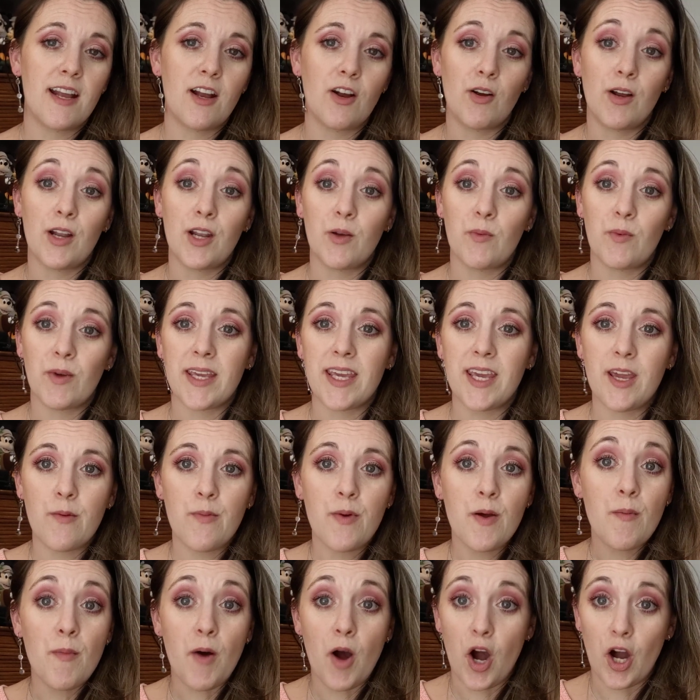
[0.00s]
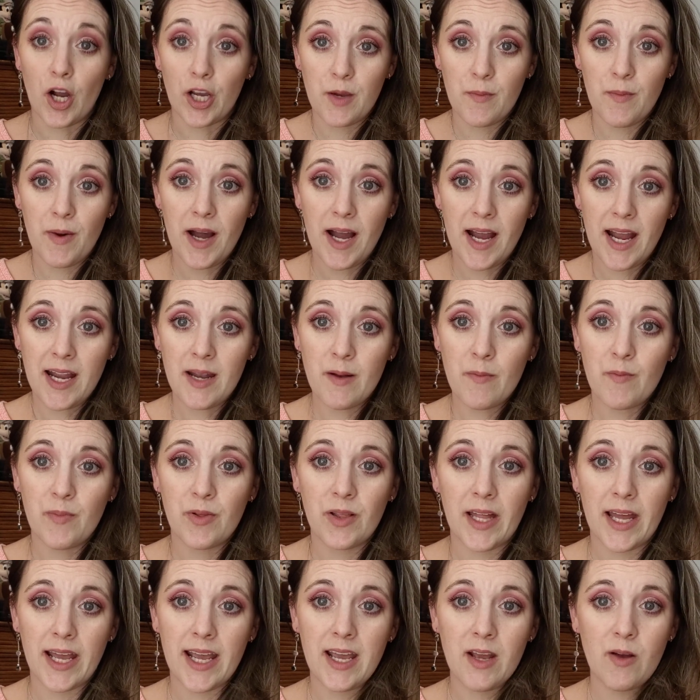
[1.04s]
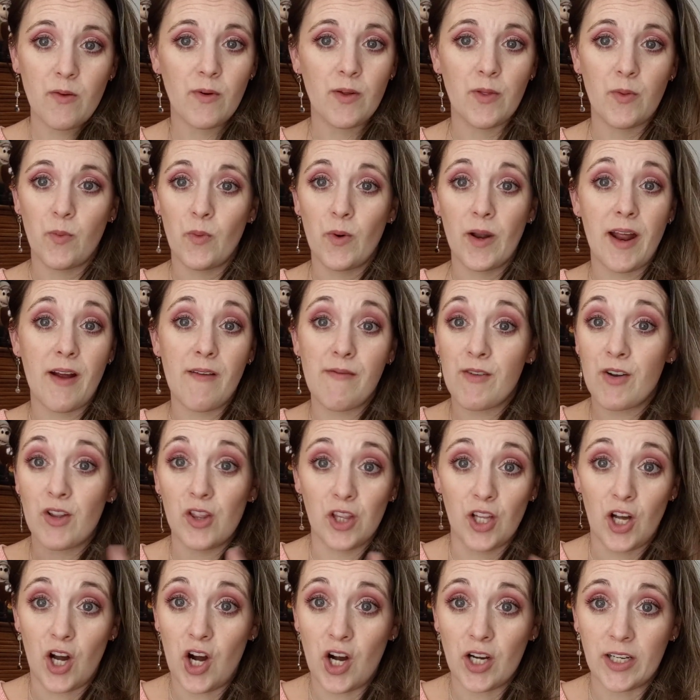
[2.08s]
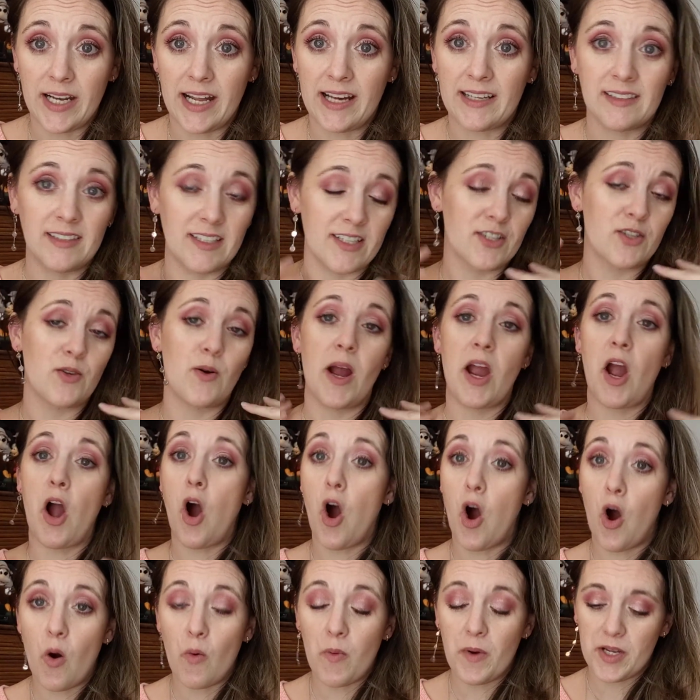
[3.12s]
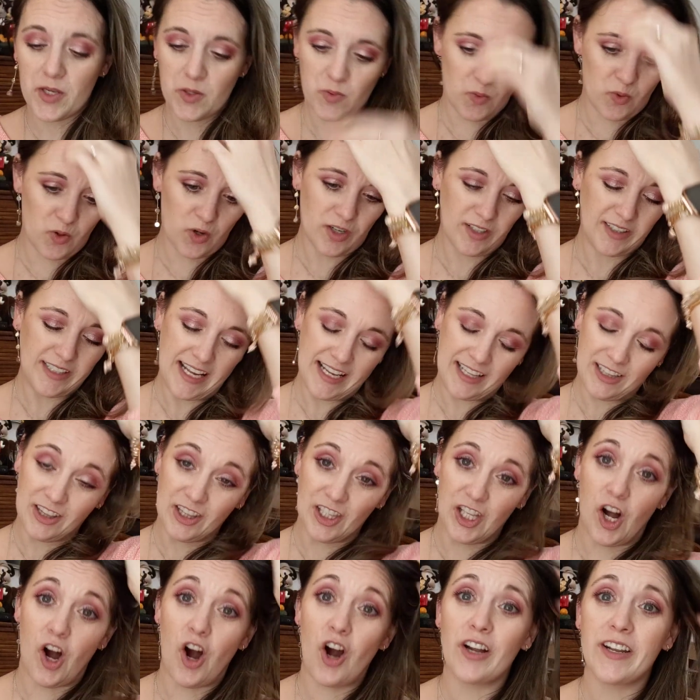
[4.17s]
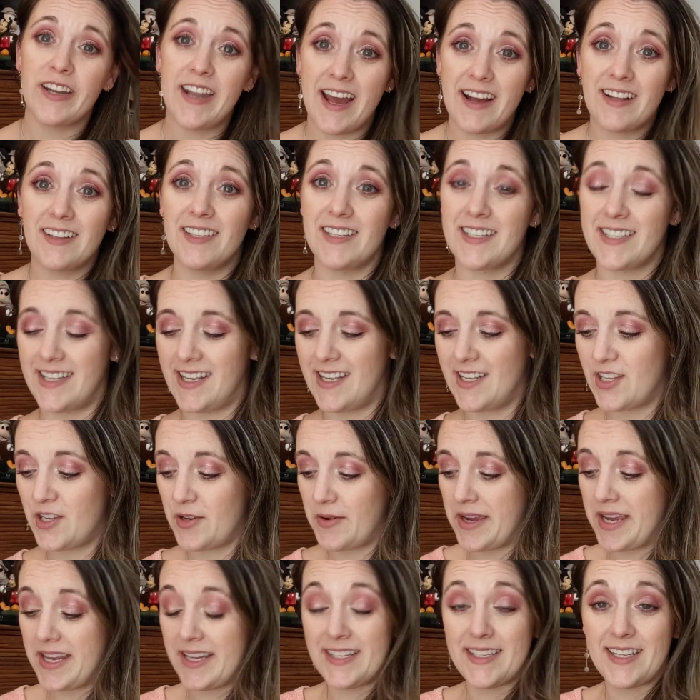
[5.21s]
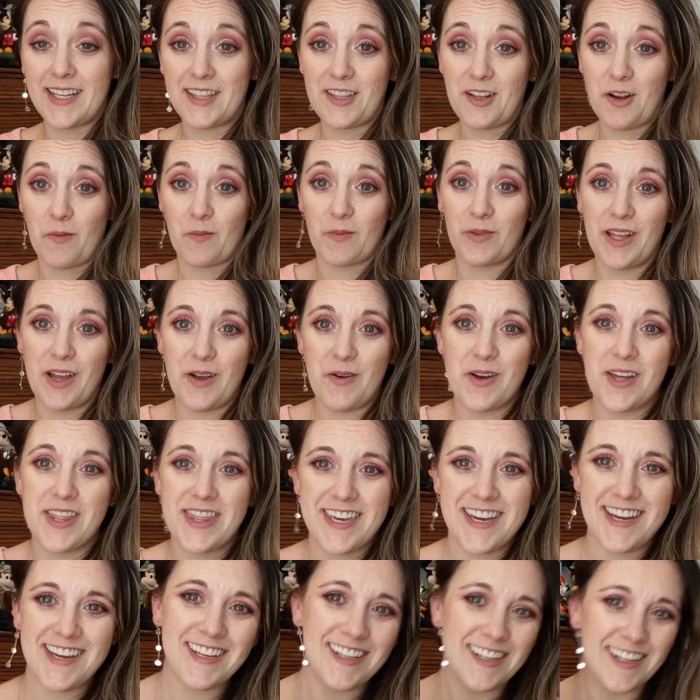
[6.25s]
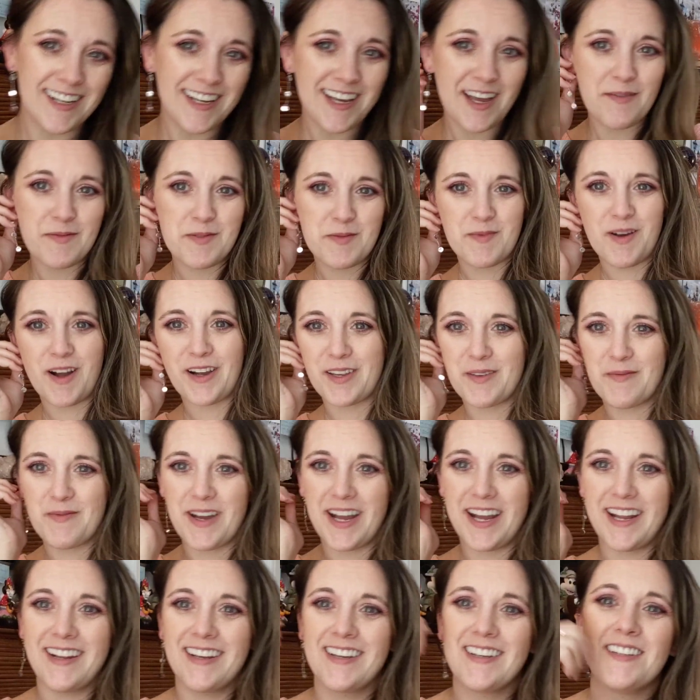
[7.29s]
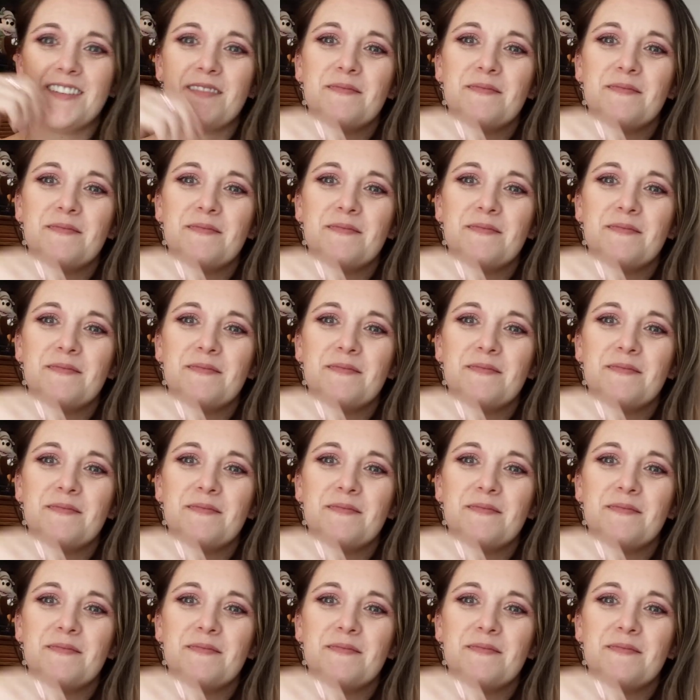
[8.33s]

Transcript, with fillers: there and it would keep him occupied playing with whatever long necklace. So I always wore like long necklaces, so he'd sit there and play with it and it kept him occupied.